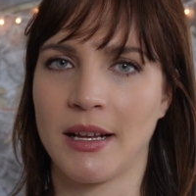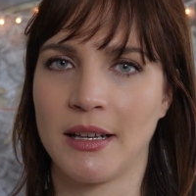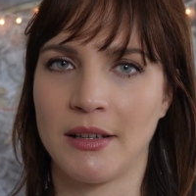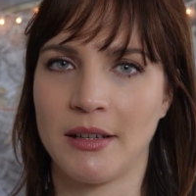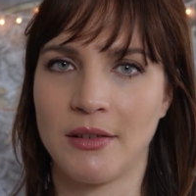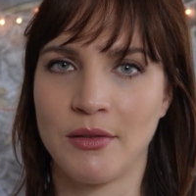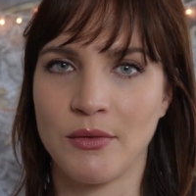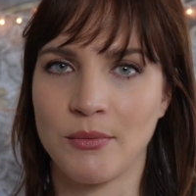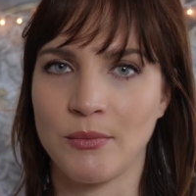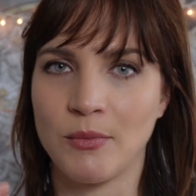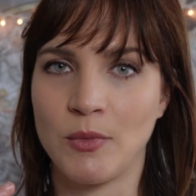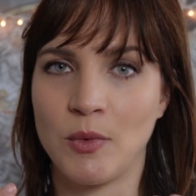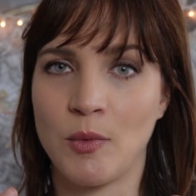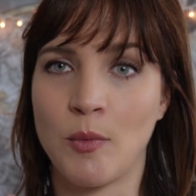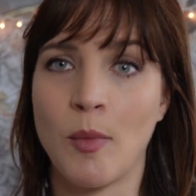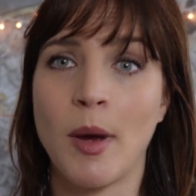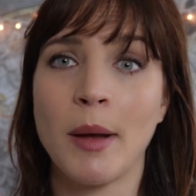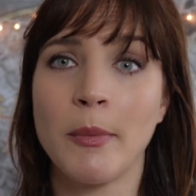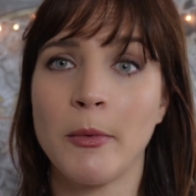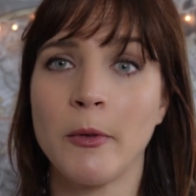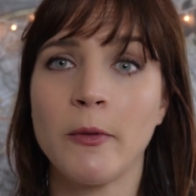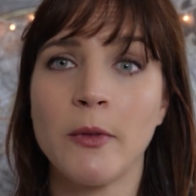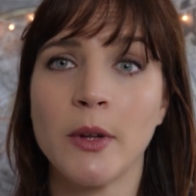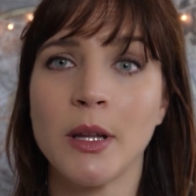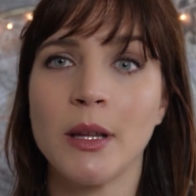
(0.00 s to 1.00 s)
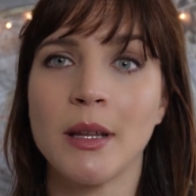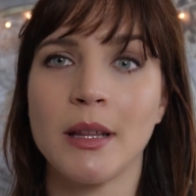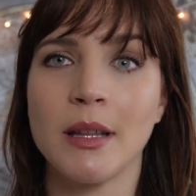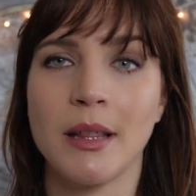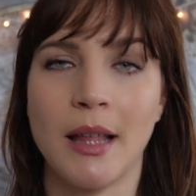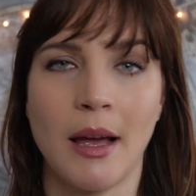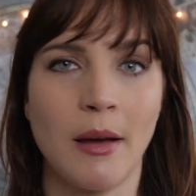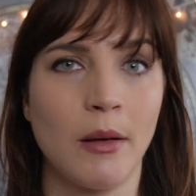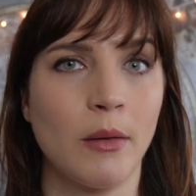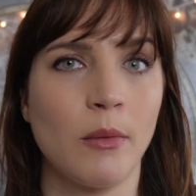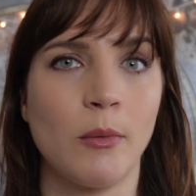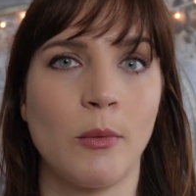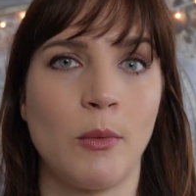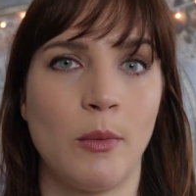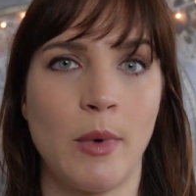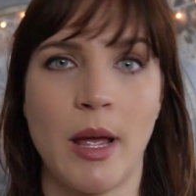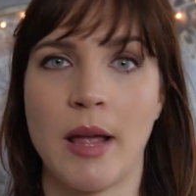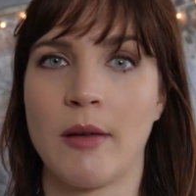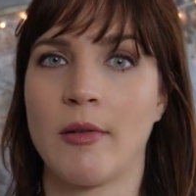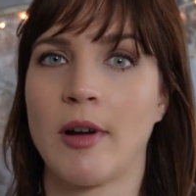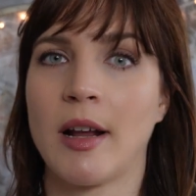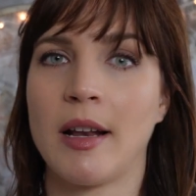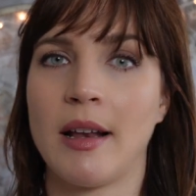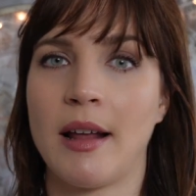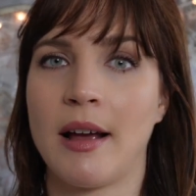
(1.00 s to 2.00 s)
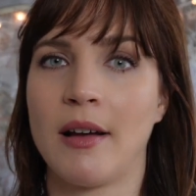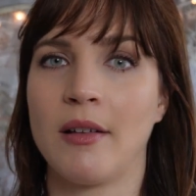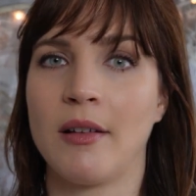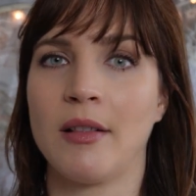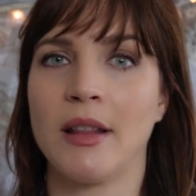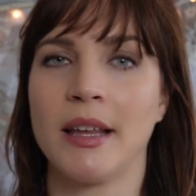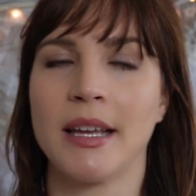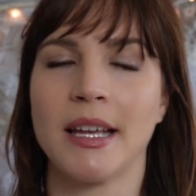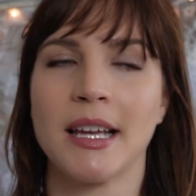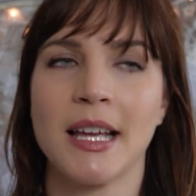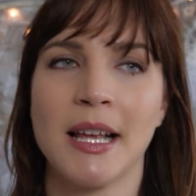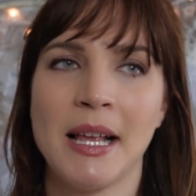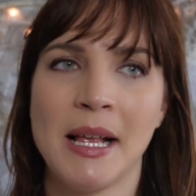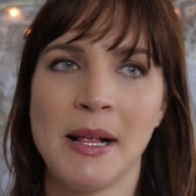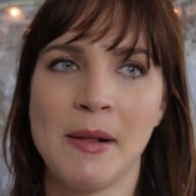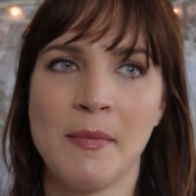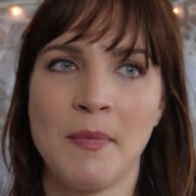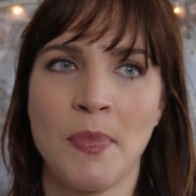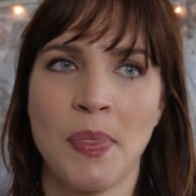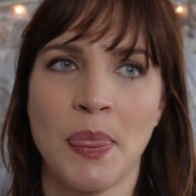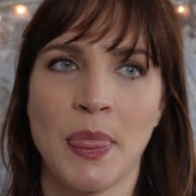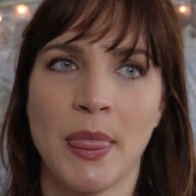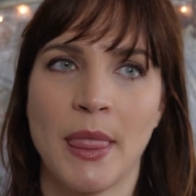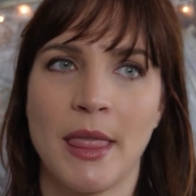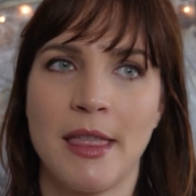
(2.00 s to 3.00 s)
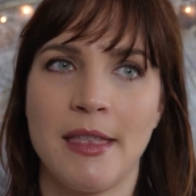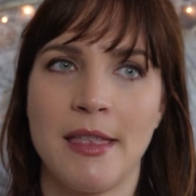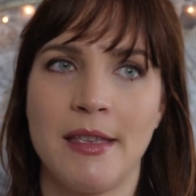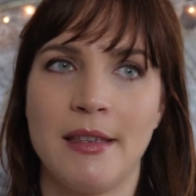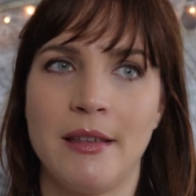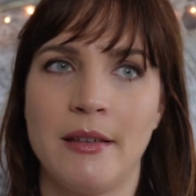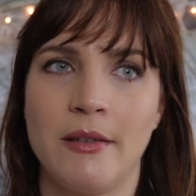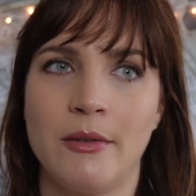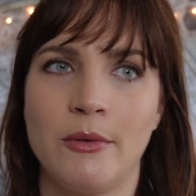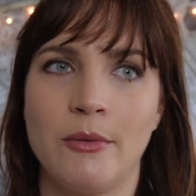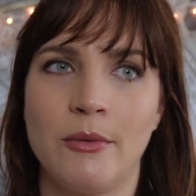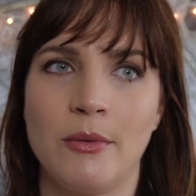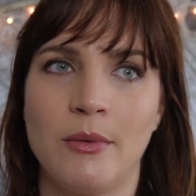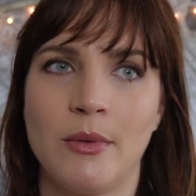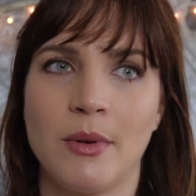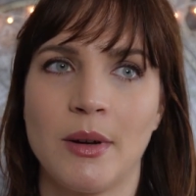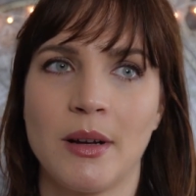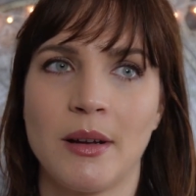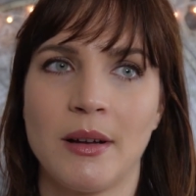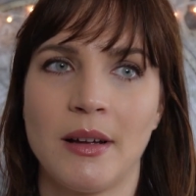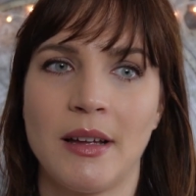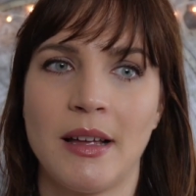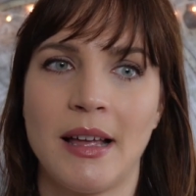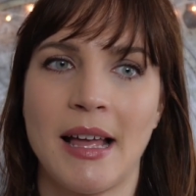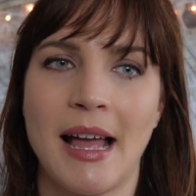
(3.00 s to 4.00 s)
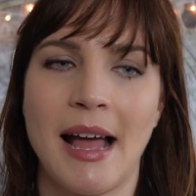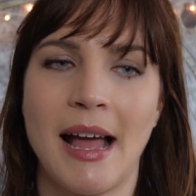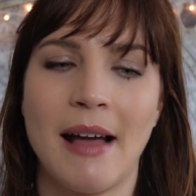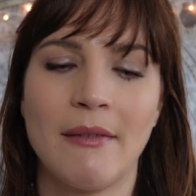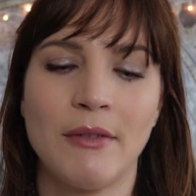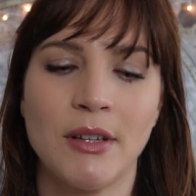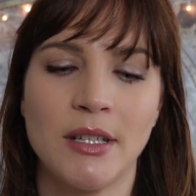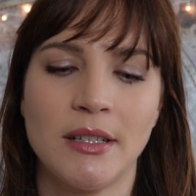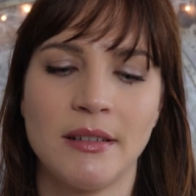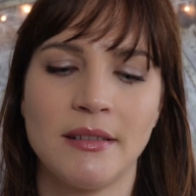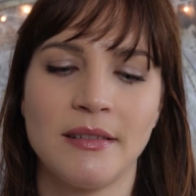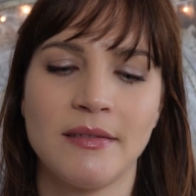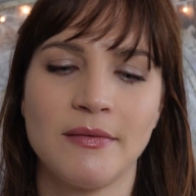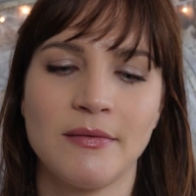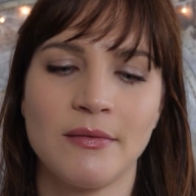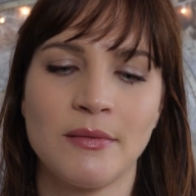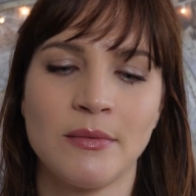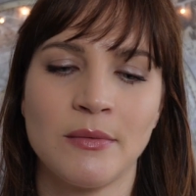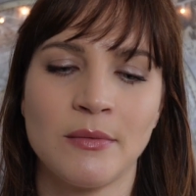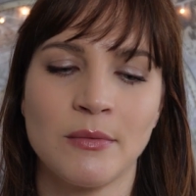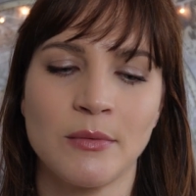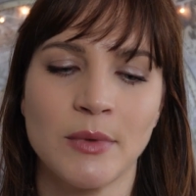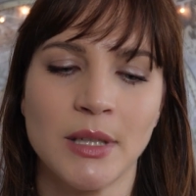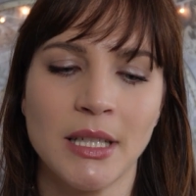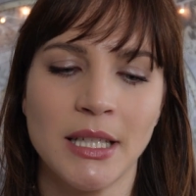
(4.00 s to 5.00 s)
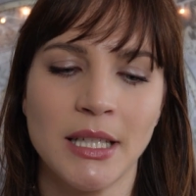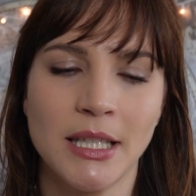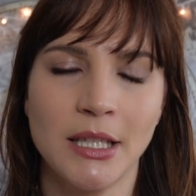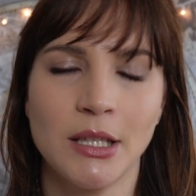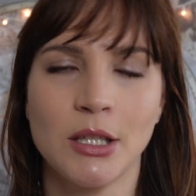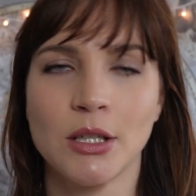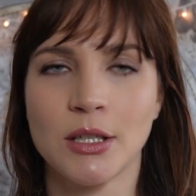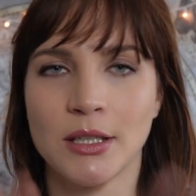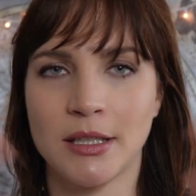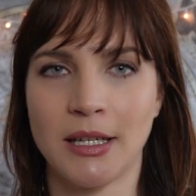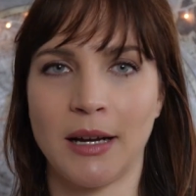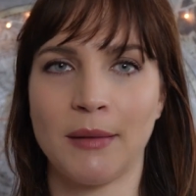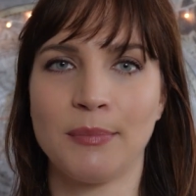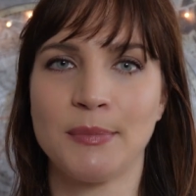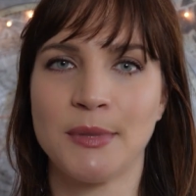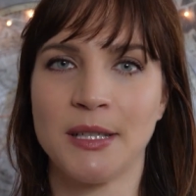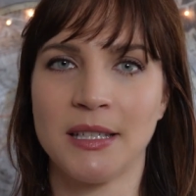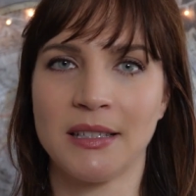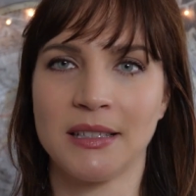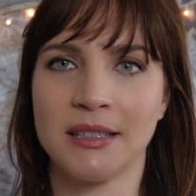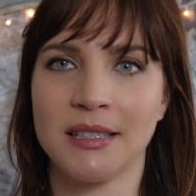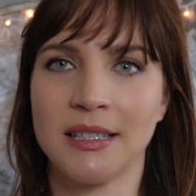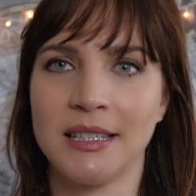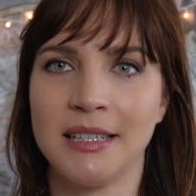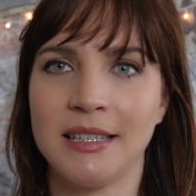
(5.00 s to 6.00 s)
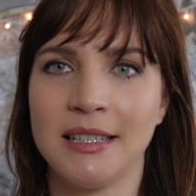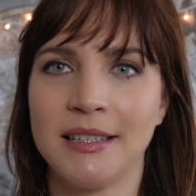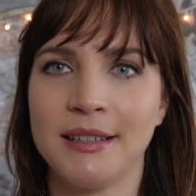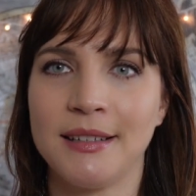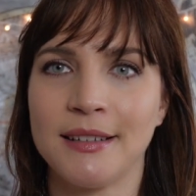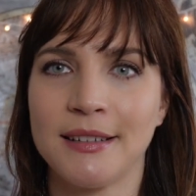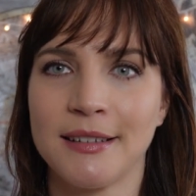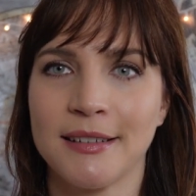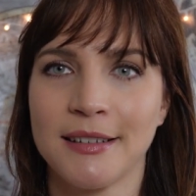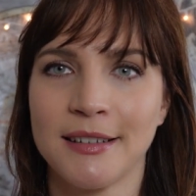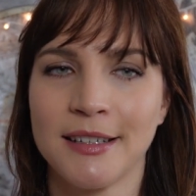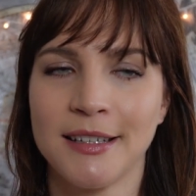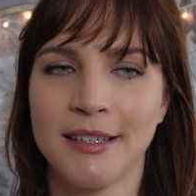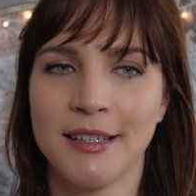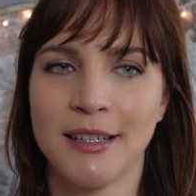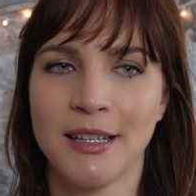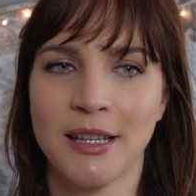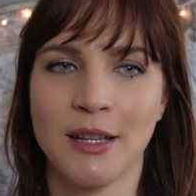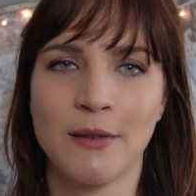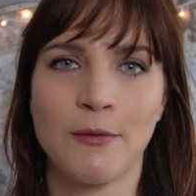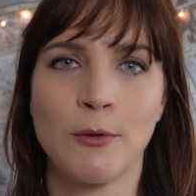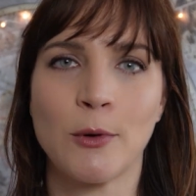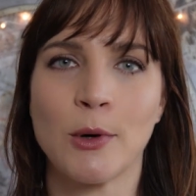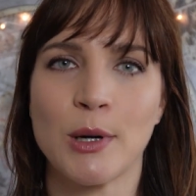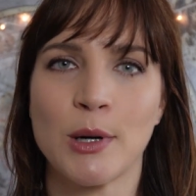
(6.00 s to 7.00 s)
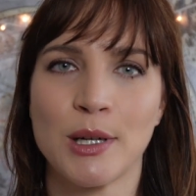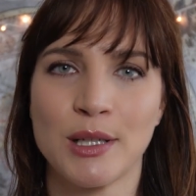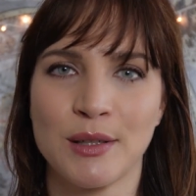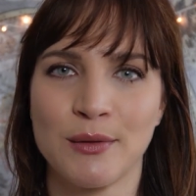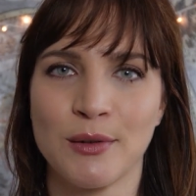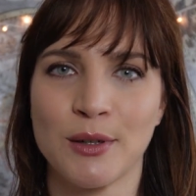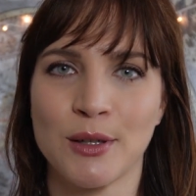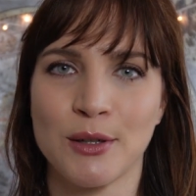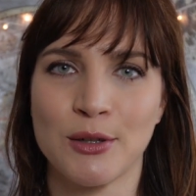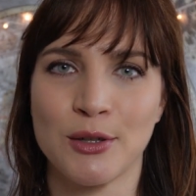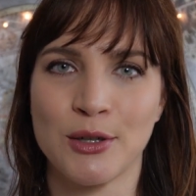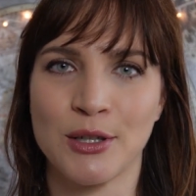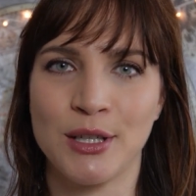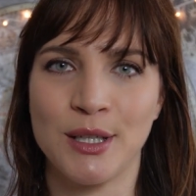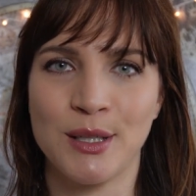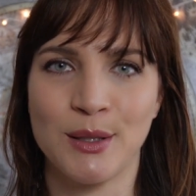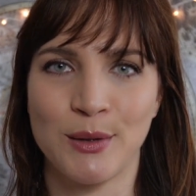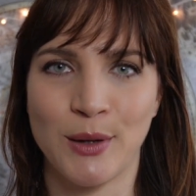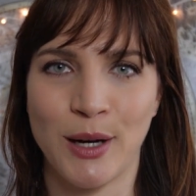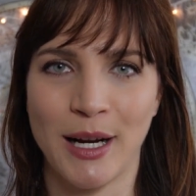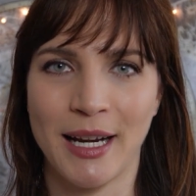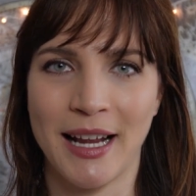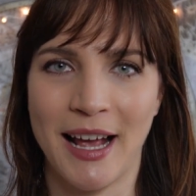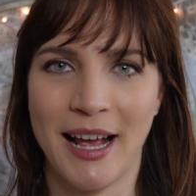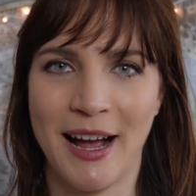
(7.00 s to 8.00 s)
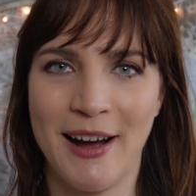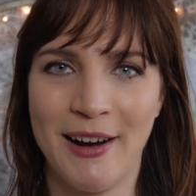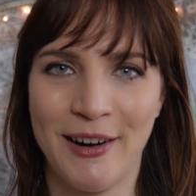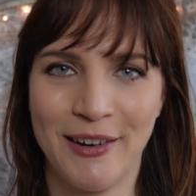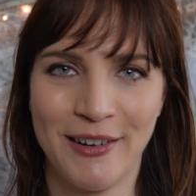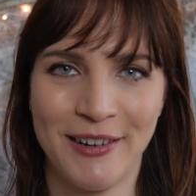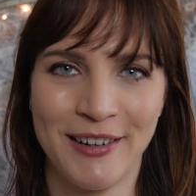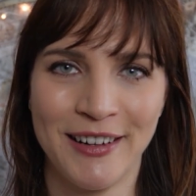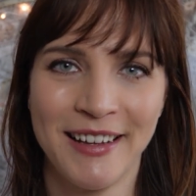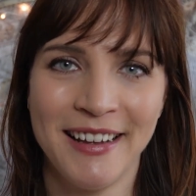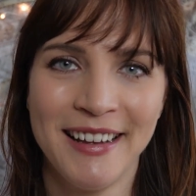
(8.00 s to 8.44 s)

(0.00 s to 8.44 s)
And you might be feeling that way right now, like you haven't really looked up to see the forest for the trees right now.